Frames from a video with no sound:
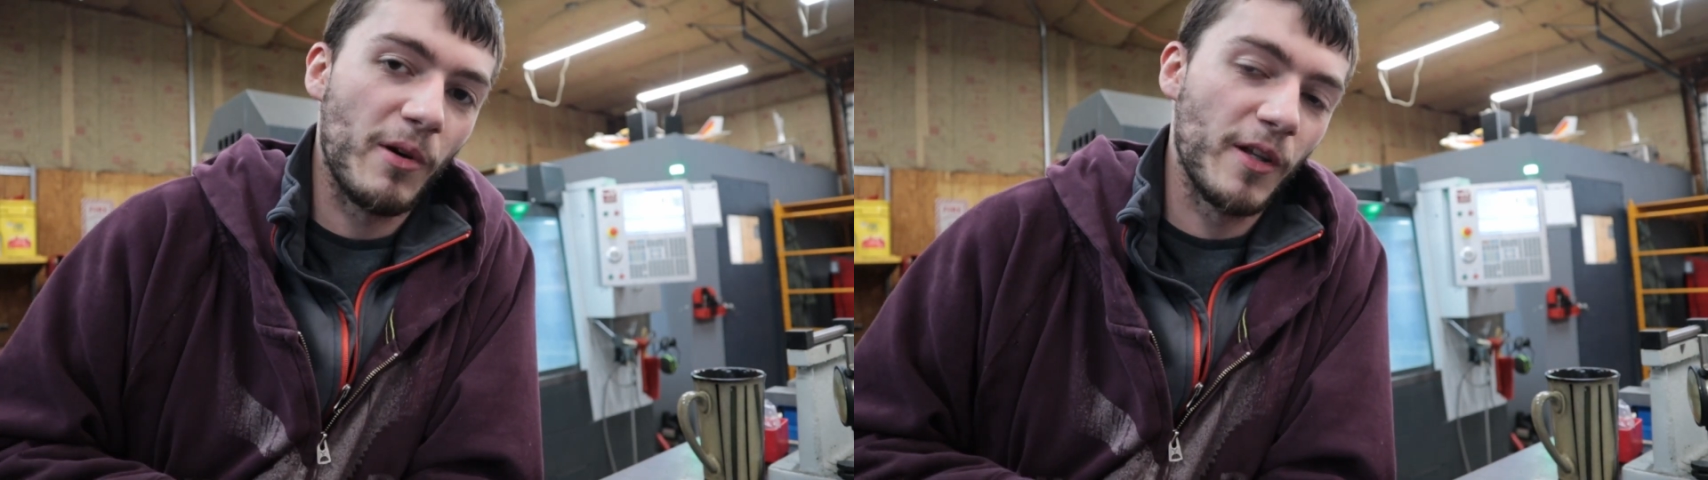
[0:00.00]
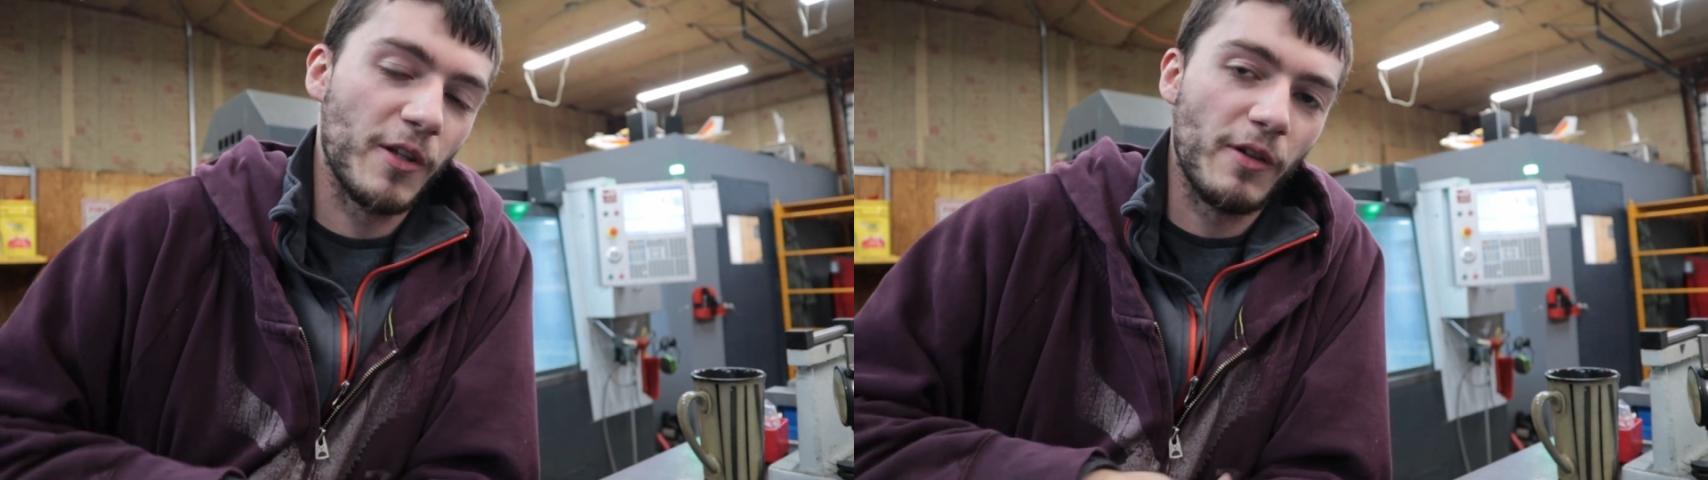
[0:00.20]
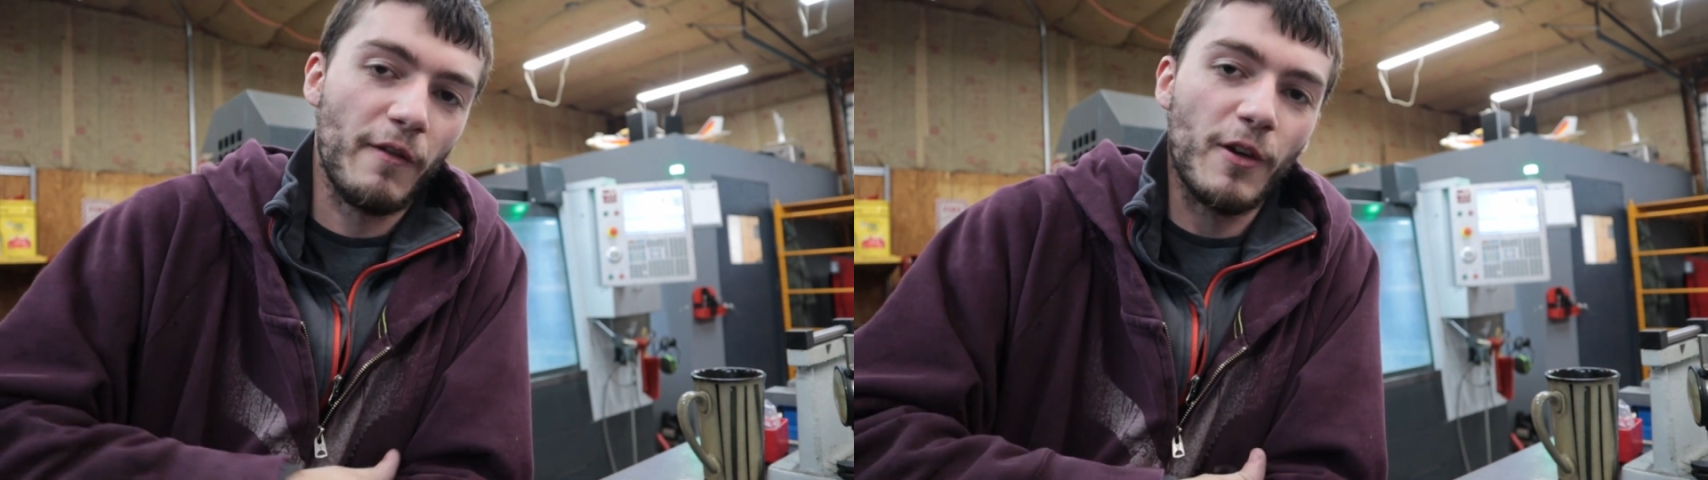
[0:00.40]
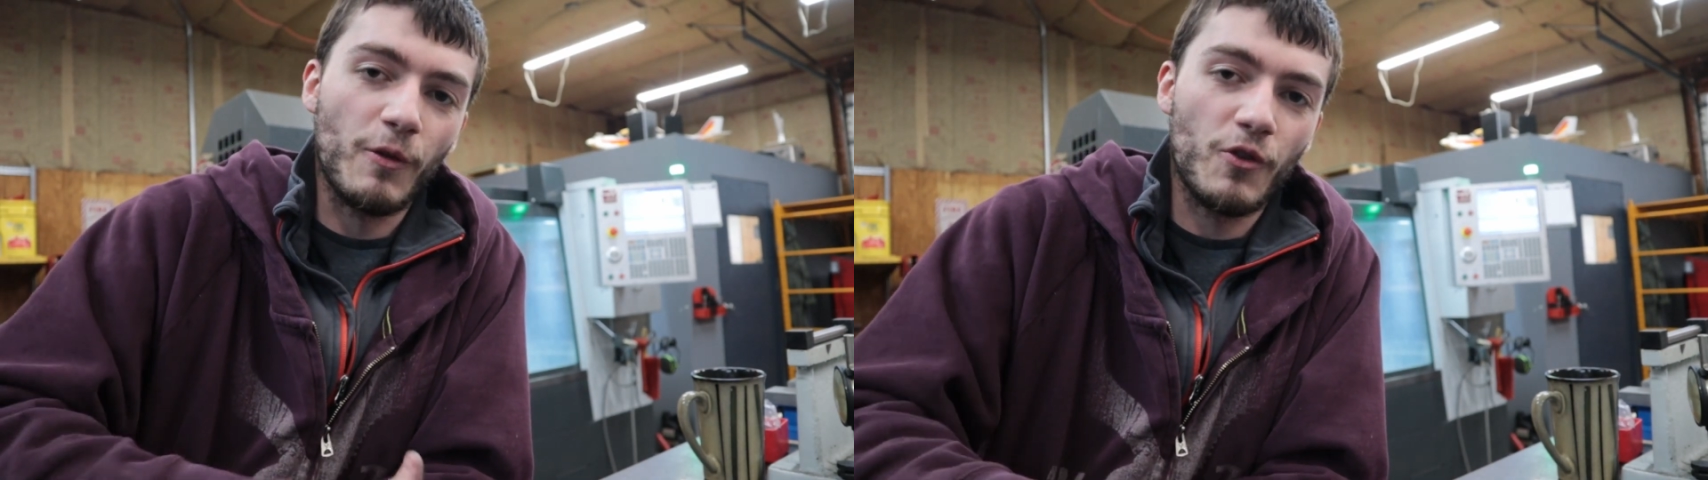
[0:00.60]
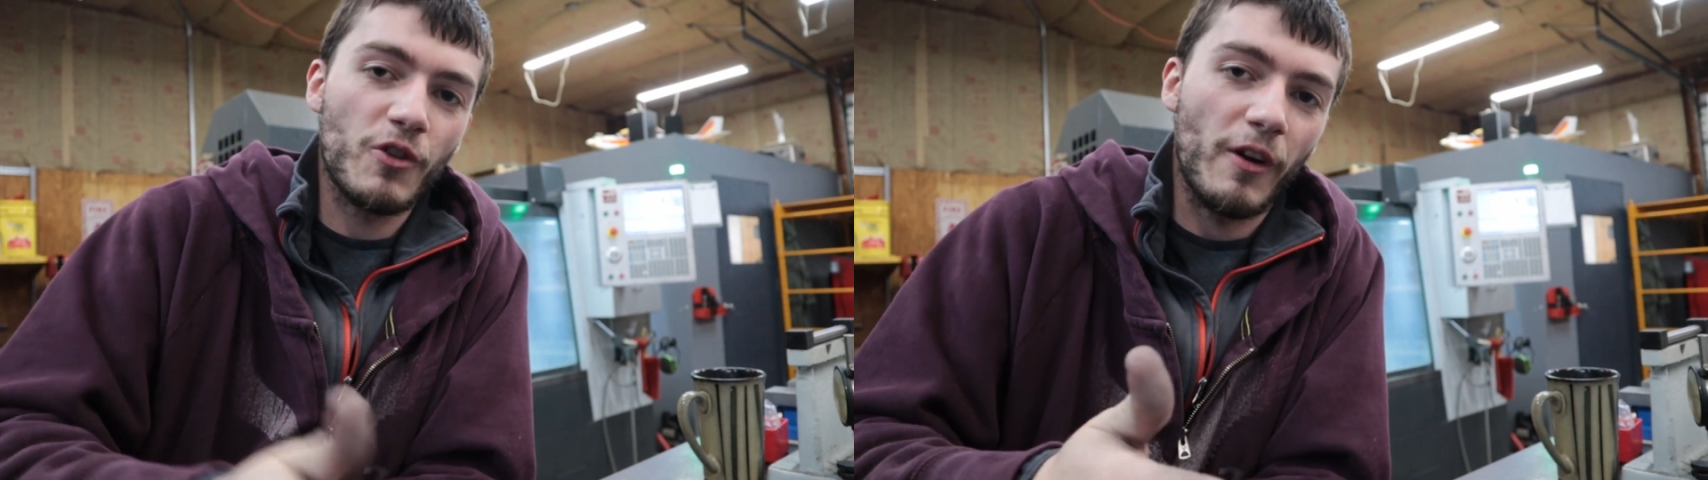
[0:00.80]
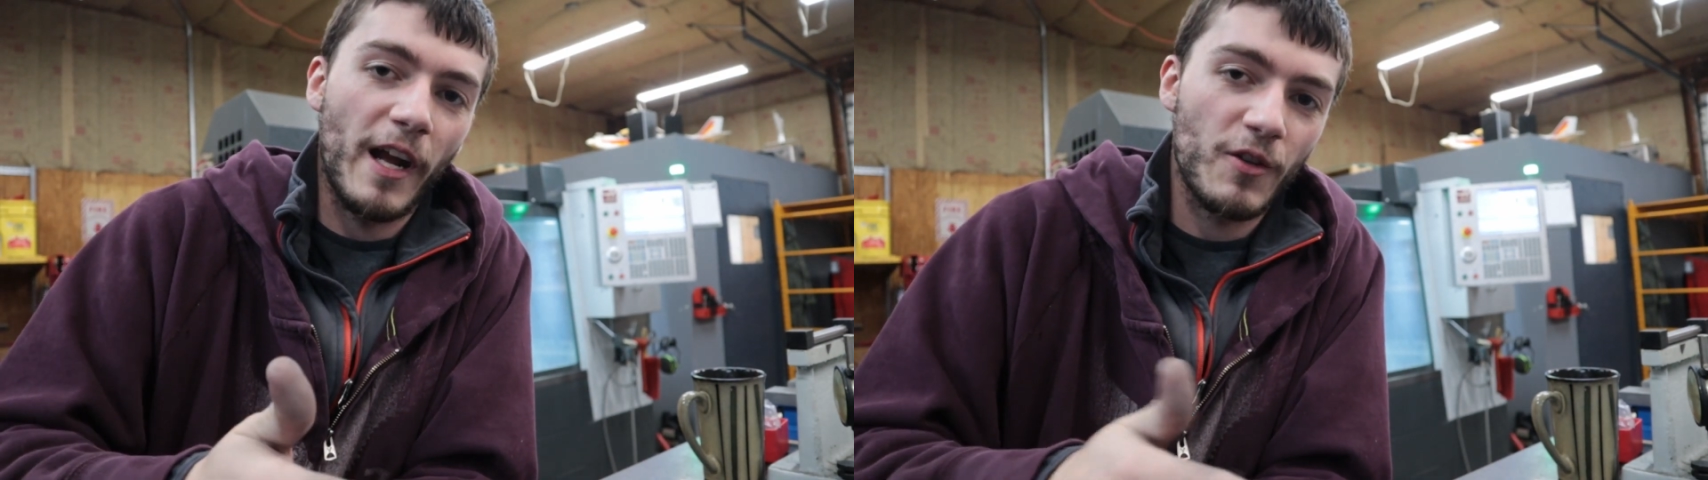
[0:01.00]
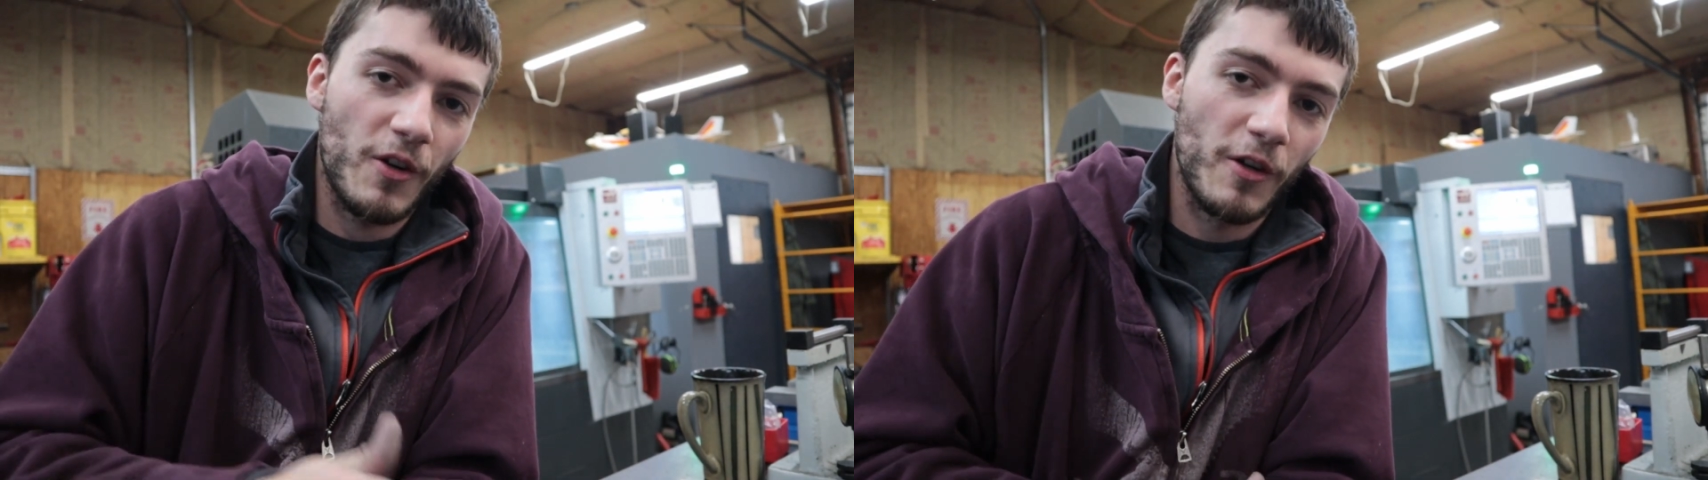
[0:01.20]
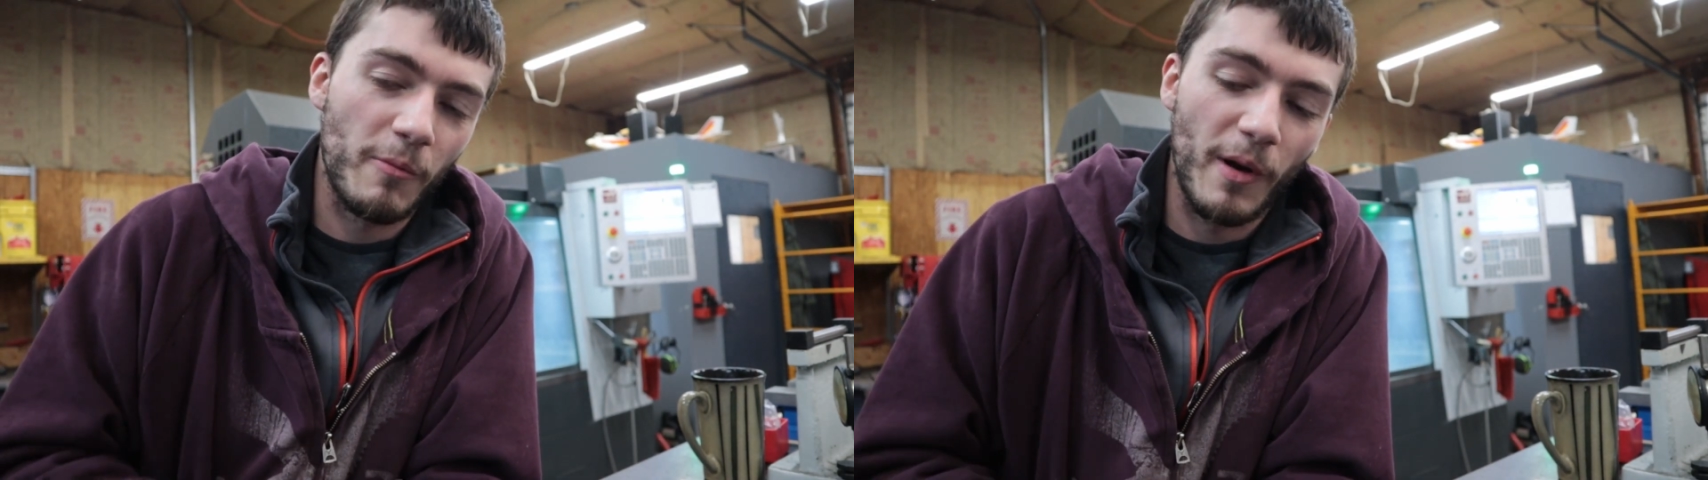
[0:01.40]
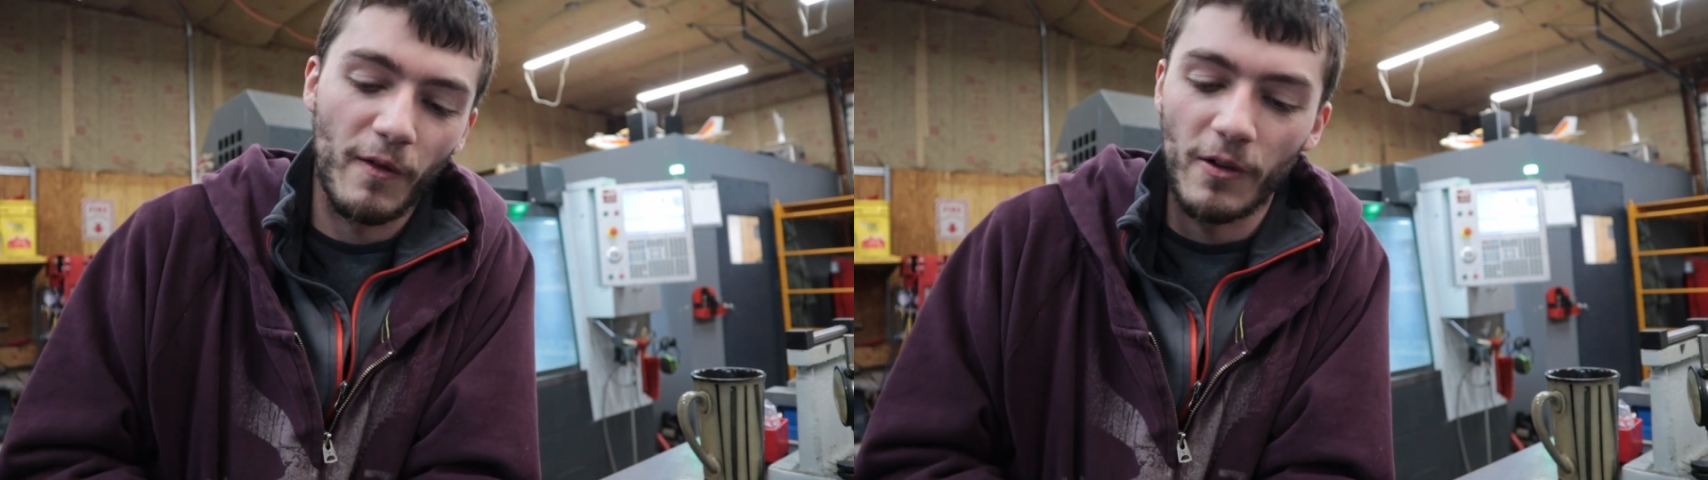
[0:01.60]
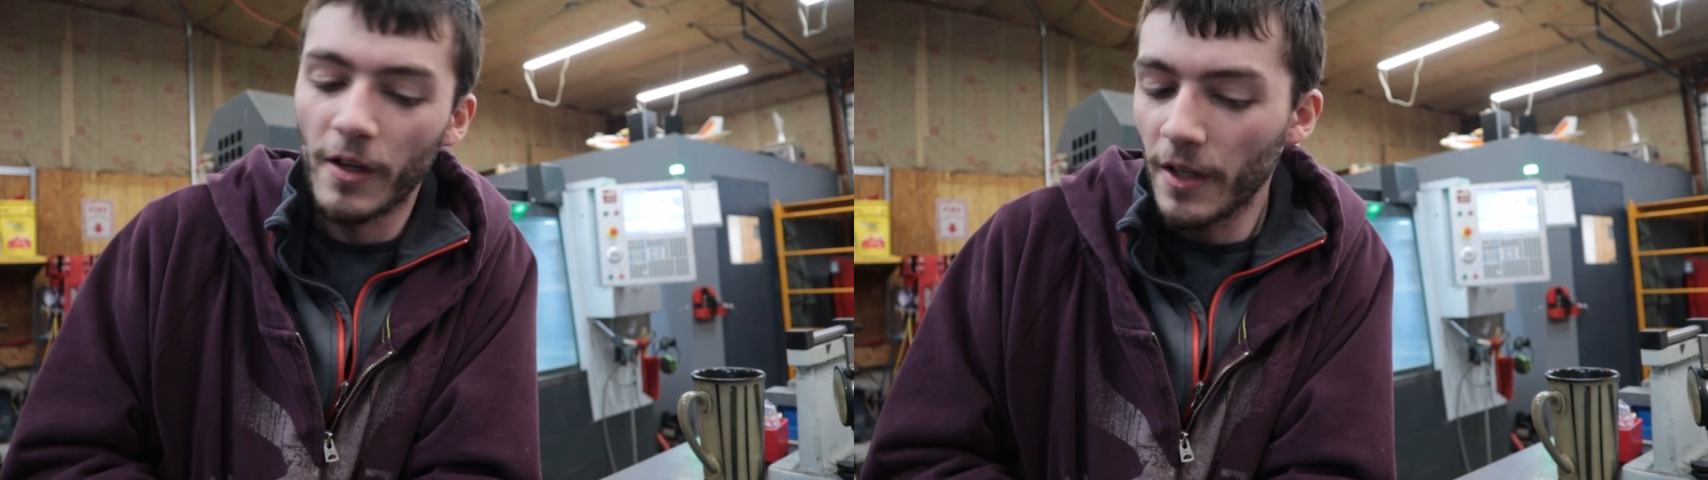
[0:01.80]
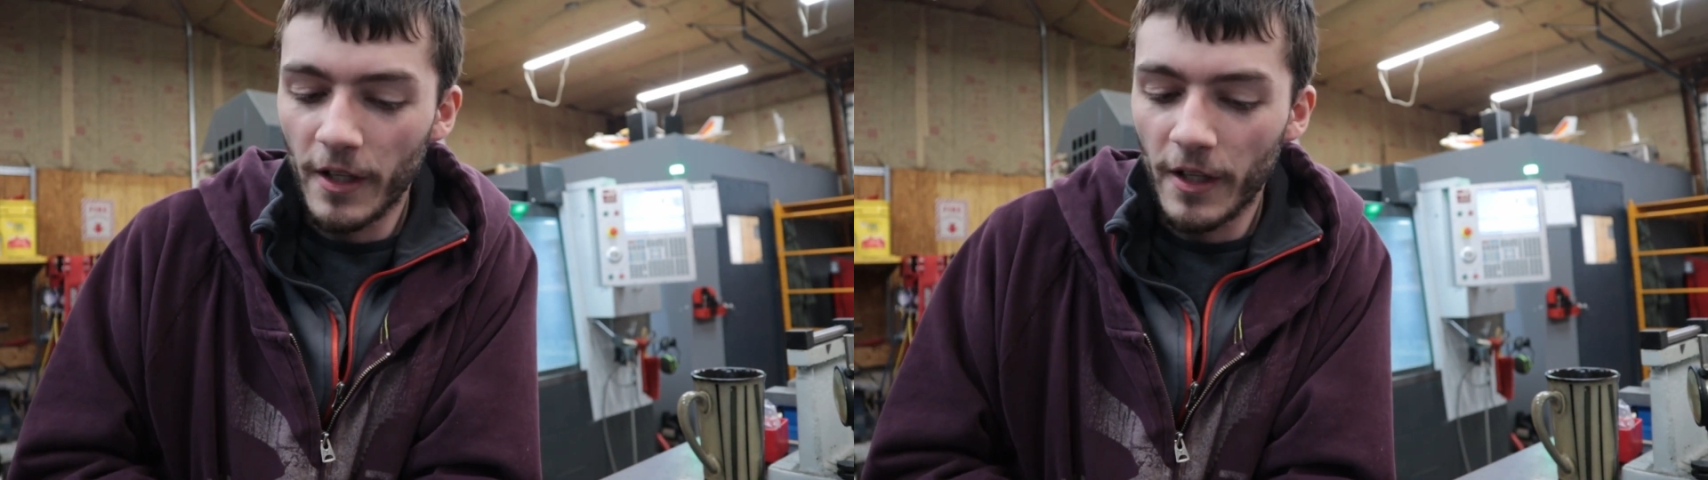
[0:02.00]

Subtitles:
and then you'll have a huge scratch on your bevel.